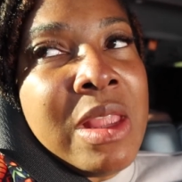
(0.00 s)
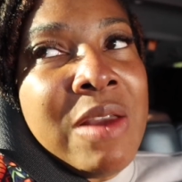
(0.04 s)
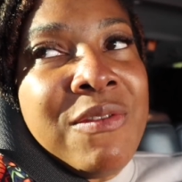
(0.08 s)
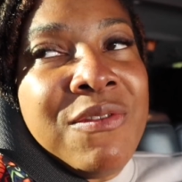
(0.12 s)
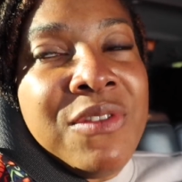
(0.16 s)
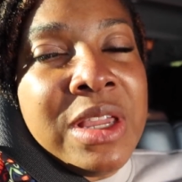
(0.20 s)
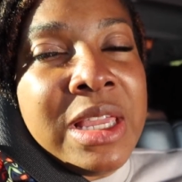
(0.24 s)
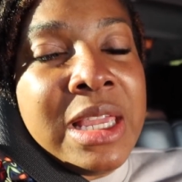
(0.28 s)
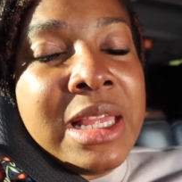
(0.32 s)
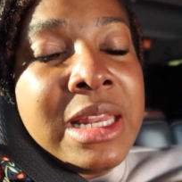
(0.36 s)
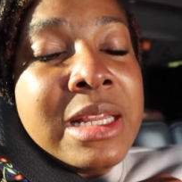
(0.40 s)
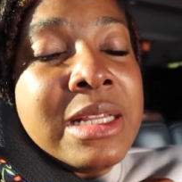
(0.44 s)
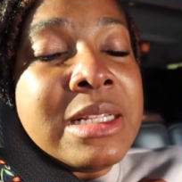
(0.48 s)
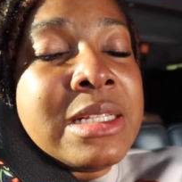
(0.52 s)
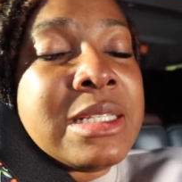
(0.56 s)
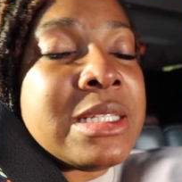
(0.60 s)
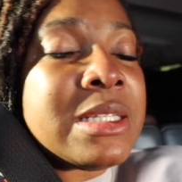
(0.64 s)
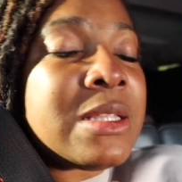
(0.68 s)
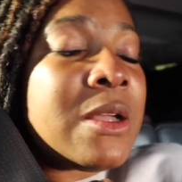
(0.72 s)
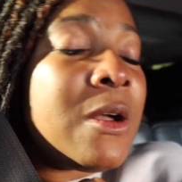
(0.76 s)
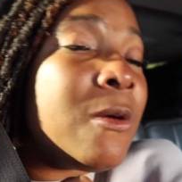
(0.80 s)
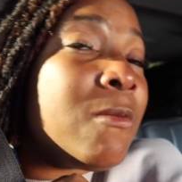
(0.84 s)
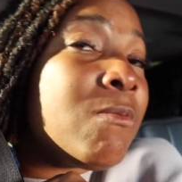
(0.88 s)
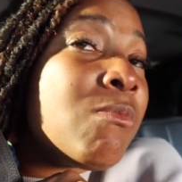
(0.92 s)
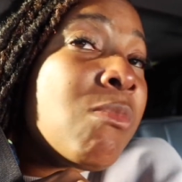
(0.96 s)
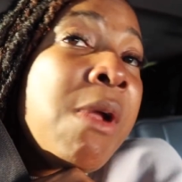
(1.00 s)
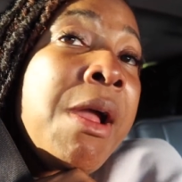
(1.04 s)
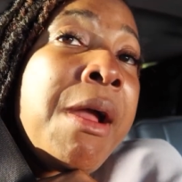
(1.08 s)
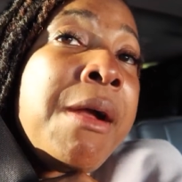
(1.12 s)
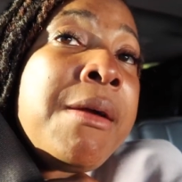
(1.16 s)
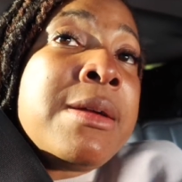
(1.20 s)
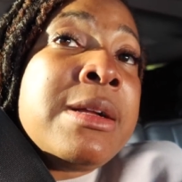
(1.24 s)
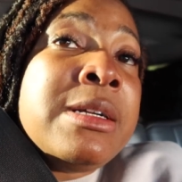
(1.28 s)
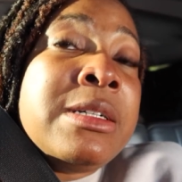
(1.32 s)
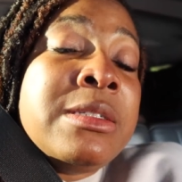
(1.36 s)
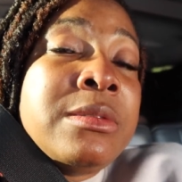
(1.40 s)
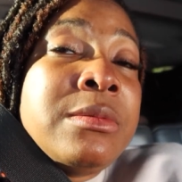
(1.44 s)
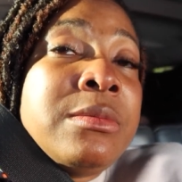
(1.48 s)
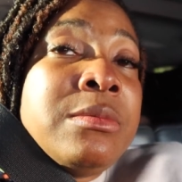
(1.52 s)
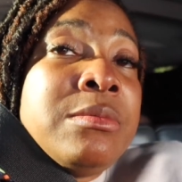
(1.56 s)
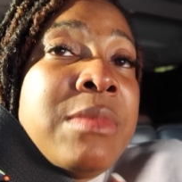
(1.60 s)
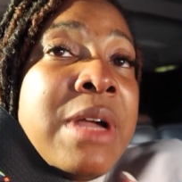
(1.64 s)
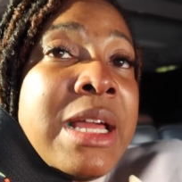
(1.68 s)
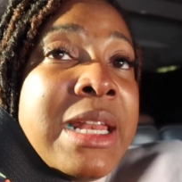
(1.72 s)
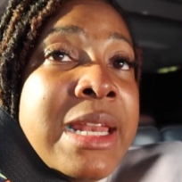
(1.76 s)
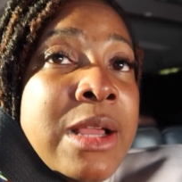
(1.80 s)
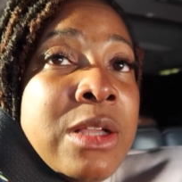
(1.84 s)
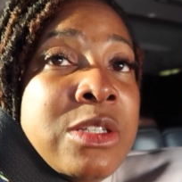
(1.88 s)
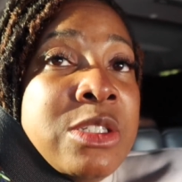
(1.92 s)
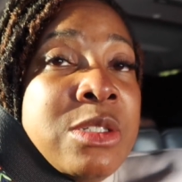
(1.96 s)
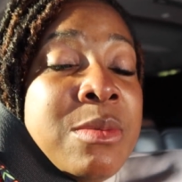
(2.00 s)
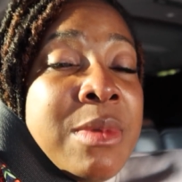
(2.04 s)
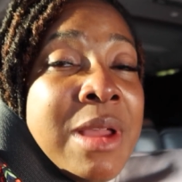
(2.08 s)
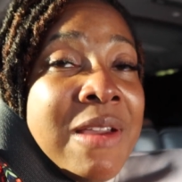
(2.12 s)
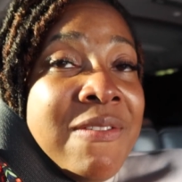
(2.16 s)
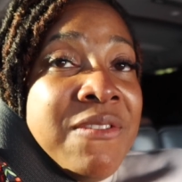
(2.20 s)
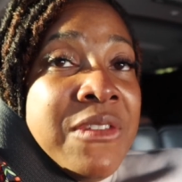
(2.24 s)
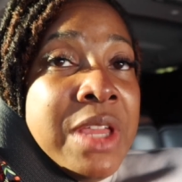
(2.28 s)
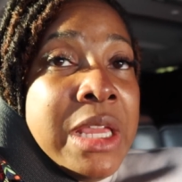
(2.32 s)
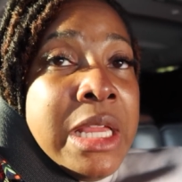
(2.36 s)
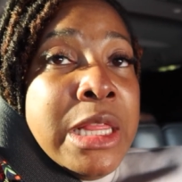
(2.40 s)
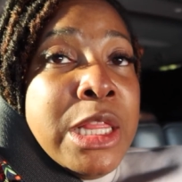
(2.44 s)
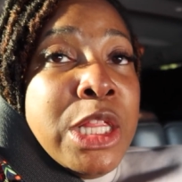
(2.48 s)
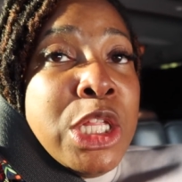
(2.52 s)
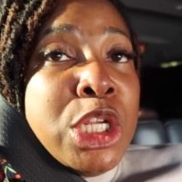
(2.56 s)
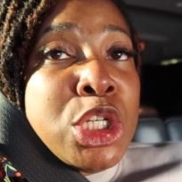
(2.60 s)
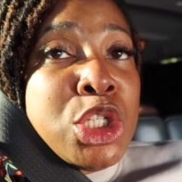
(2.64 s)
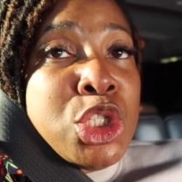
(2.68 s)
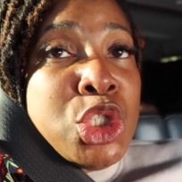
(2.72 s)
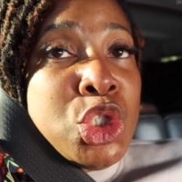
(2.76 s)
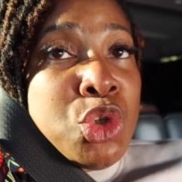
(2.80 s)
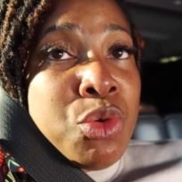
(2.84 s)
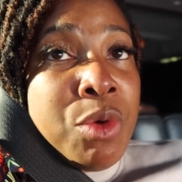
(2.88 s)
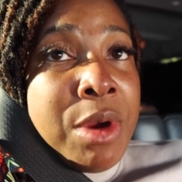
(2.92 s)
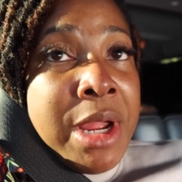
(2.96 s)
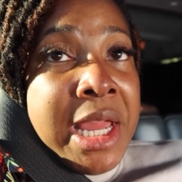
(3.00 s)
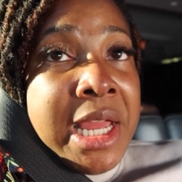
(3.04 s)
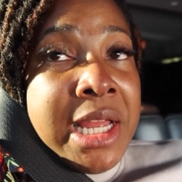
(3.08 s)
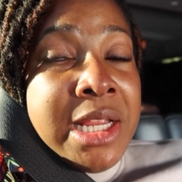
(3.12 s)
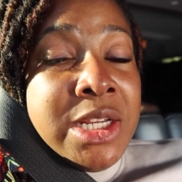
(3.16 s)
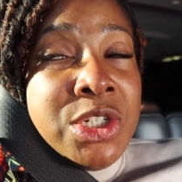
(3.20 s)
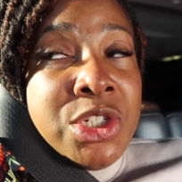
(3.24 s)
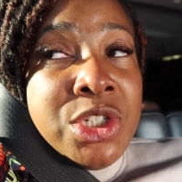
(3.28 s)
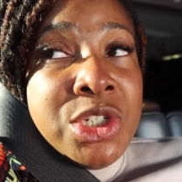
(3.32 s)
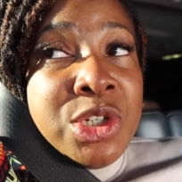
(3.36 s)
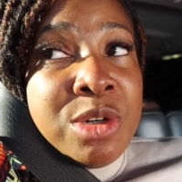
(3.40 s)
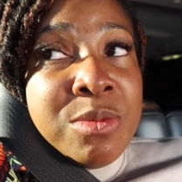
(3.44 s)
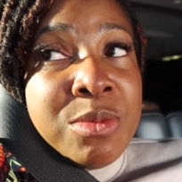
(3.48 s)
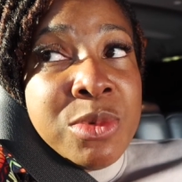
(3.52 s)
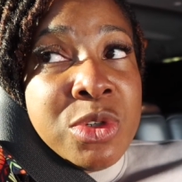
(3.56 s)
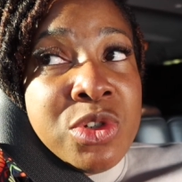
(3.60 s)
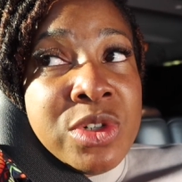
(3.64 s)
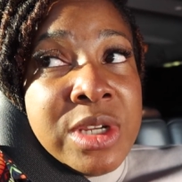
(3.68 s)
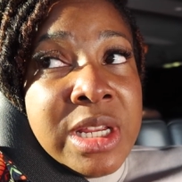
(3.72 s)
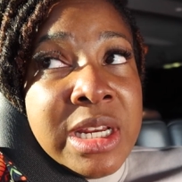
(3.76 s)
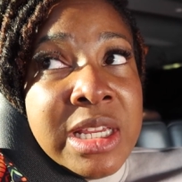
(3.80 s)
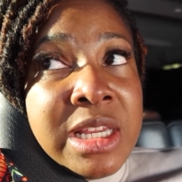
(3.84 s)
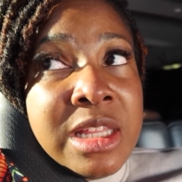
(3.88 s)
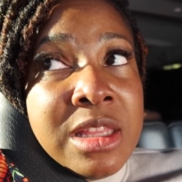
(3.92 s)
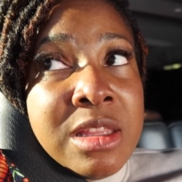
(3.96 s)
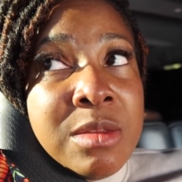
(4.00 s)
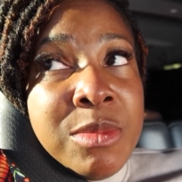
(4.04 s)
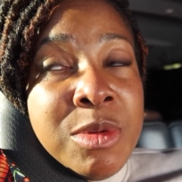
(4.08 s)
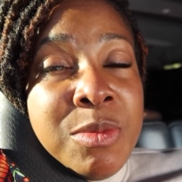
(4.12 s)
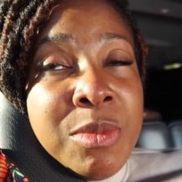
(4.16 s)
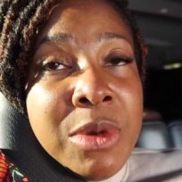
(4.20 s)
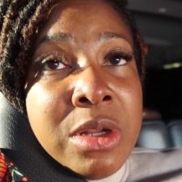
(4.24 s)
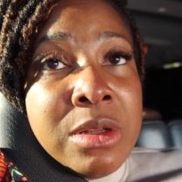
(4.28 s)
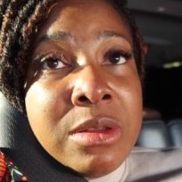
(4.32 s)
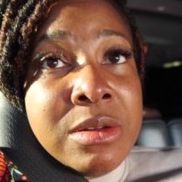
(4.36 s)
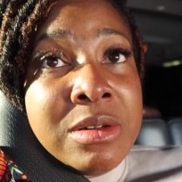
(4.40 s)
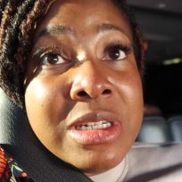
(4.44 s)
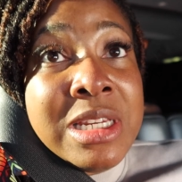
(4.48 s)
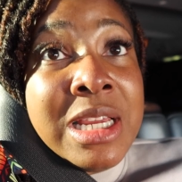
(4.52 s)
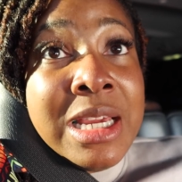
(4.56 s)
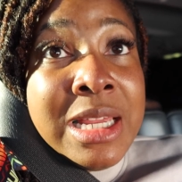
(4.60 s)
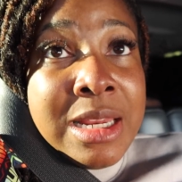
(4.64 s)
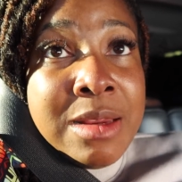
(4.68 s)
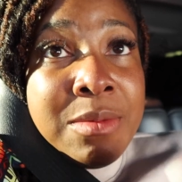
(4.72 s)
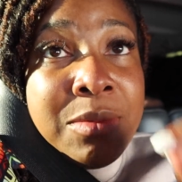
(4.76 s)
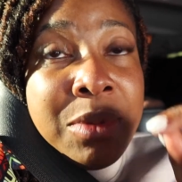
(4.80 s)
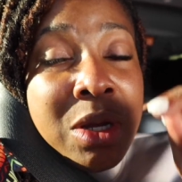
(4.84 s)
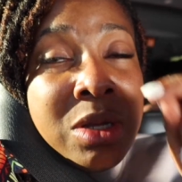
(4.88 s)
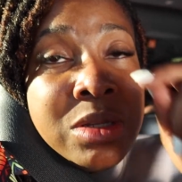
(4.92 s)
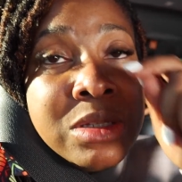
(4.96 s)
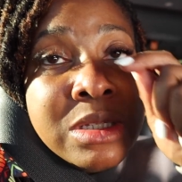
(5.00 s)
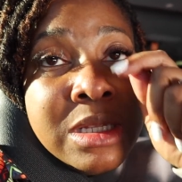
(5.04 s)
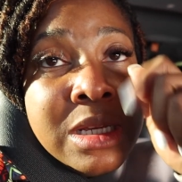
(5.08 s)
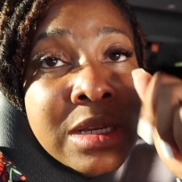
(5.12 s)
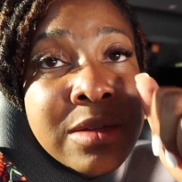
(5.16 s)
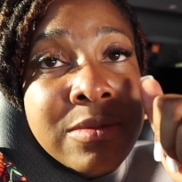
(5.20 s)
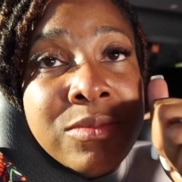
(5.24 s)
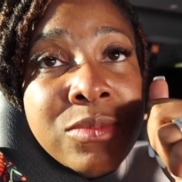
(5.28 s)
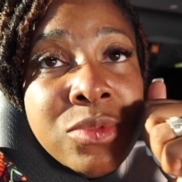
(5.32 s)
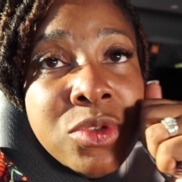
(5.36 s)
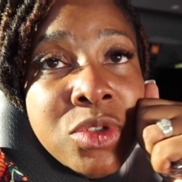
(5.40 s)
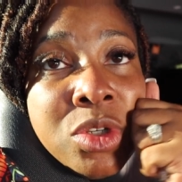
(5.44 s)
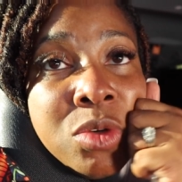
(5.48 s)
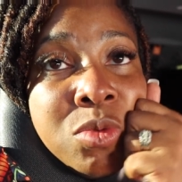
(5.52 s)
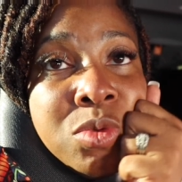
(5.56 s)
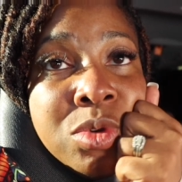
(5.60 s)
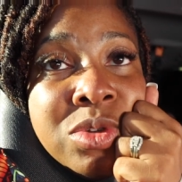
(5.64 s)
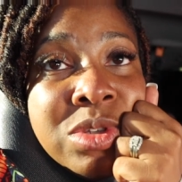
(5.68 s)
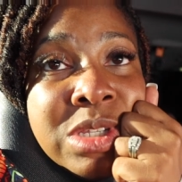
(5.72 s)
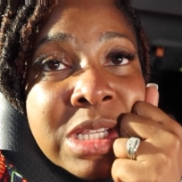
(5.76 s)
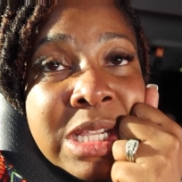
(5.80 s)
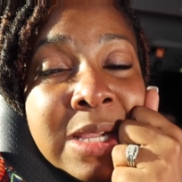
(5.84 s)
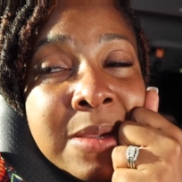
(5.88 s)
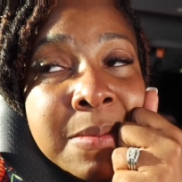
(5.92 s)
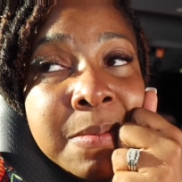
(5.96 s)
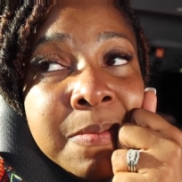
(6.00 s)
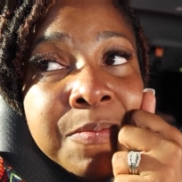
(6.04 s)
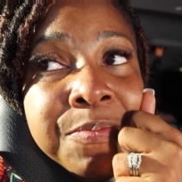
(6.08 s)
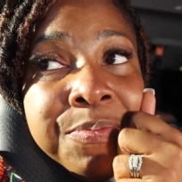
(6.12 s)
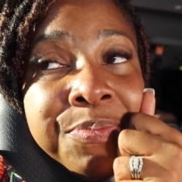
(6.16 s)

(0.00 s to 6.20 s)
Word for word: forget it. So my nails and my feet look trash. So I'm gonna try to get them in done in Boston. So we'll see.